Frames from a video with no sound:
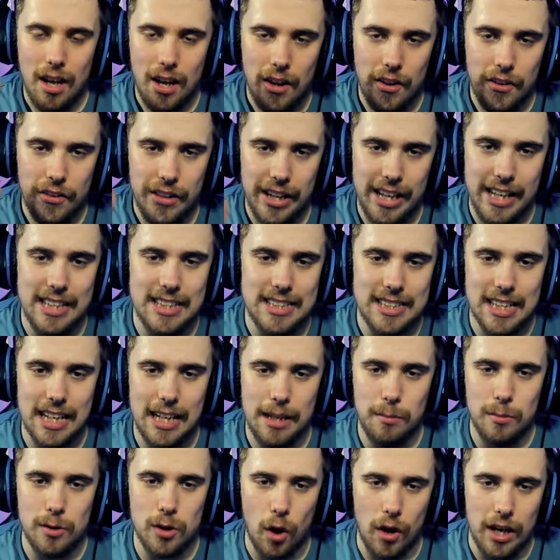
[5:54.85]
these
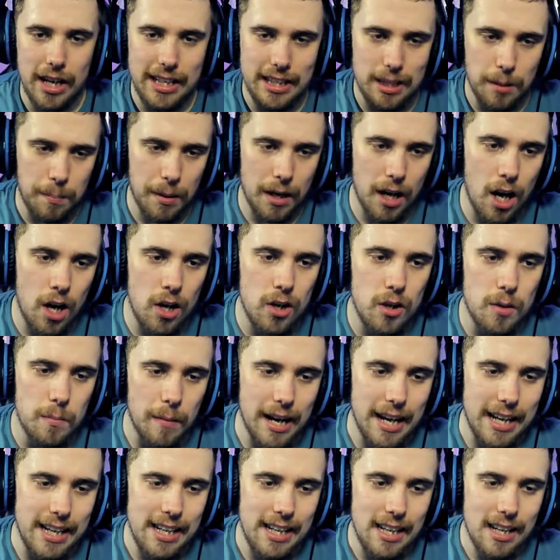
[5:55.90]
teams are either below
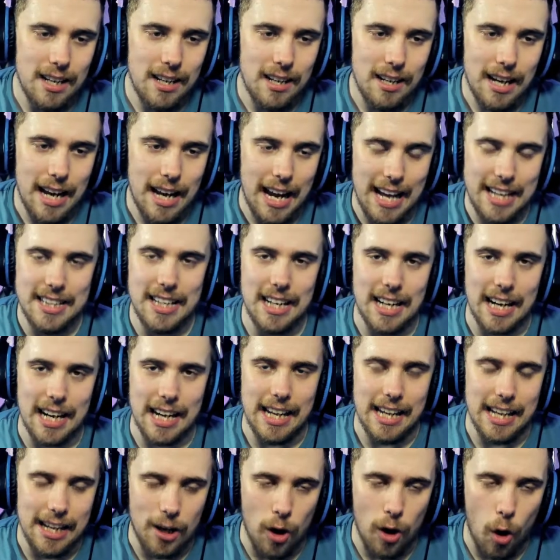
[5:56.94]
me in the
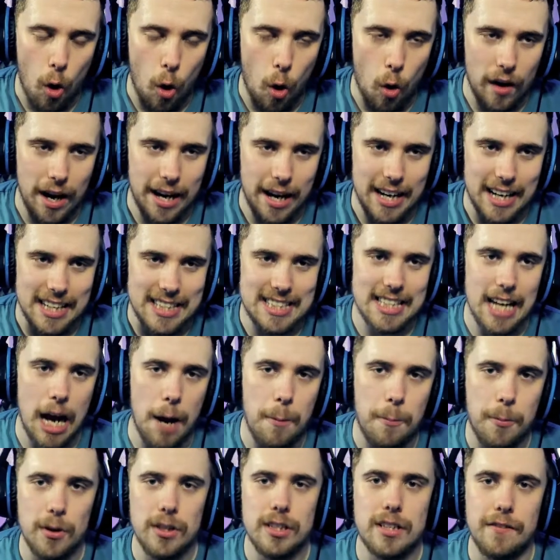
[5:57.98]
league or in
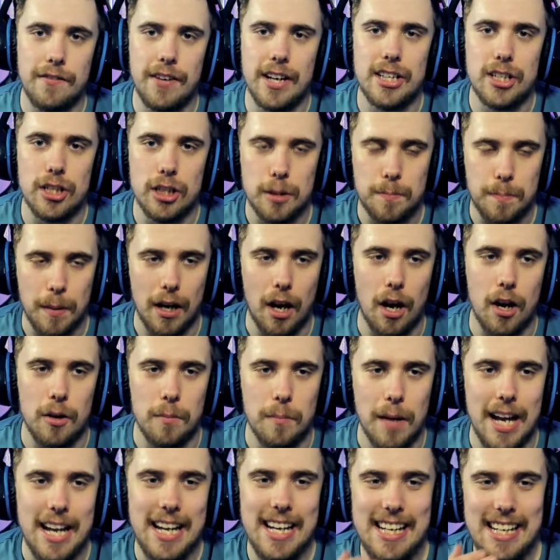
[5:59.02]
separate divisions below
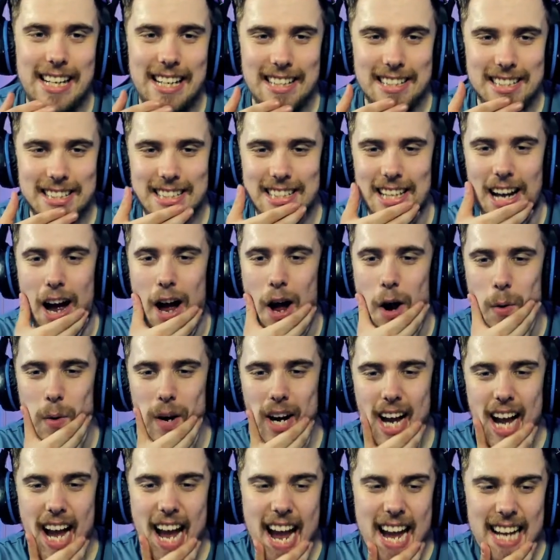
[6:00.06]
me. So
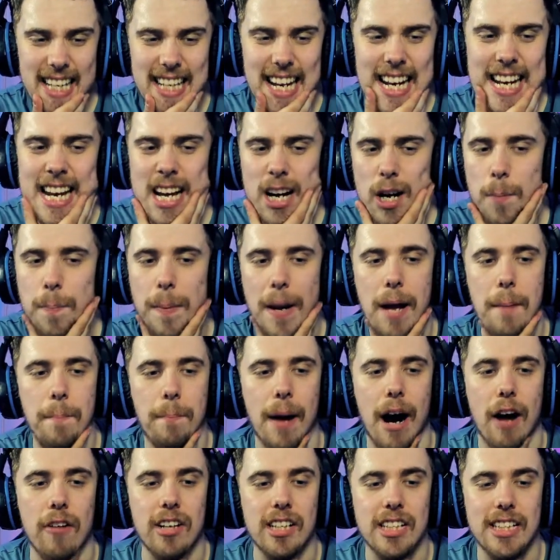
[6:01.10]
it's a little bit
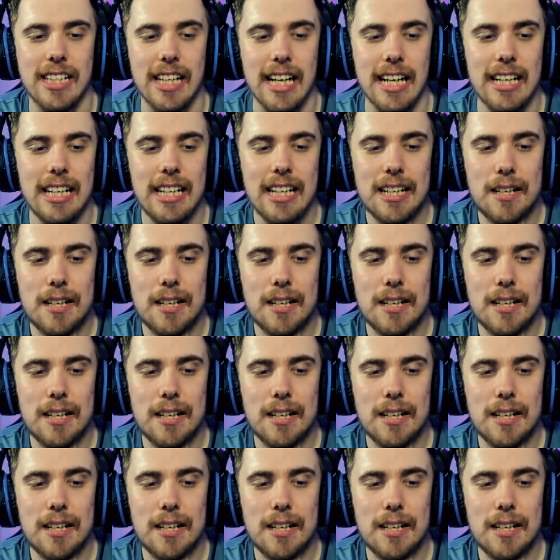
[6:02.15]
embarrassing,